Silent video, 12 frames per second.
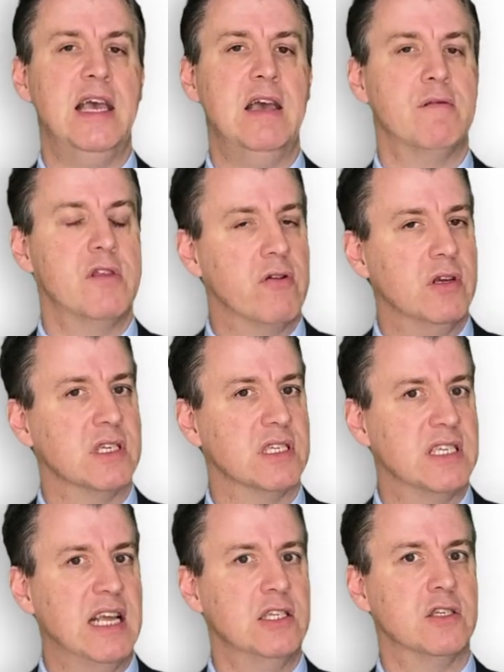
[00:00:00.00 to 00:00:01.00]
if there is a
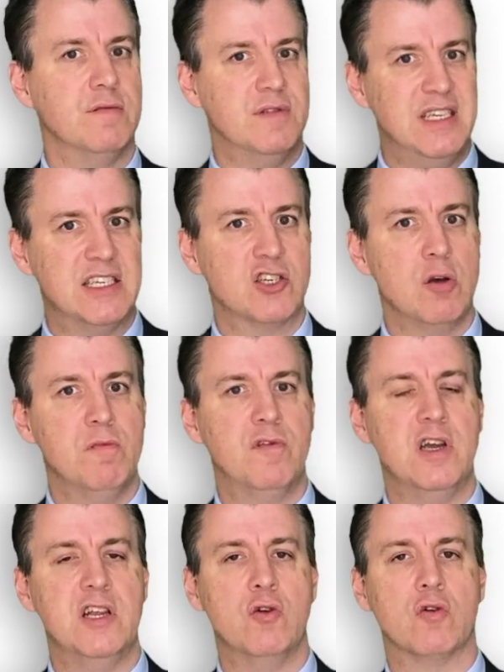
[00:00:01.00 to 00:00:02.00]
sense of
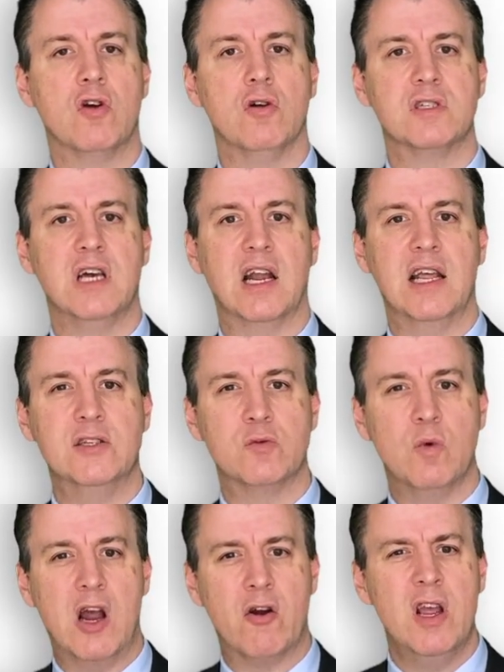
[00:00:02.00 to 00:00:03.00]
discomfort in your contact
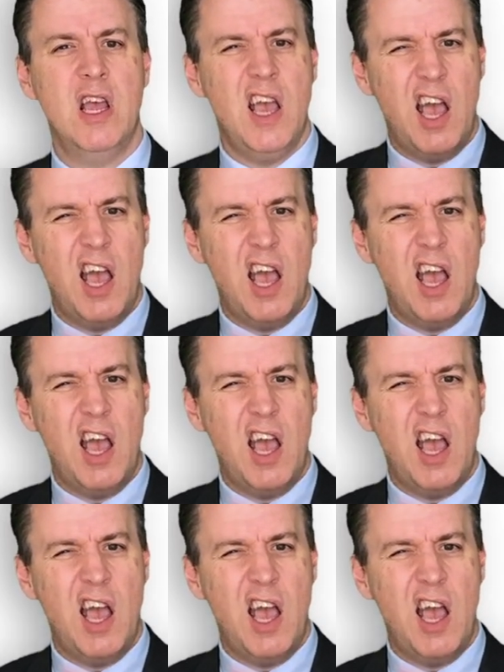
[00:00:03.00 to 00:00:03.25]
lens wearer,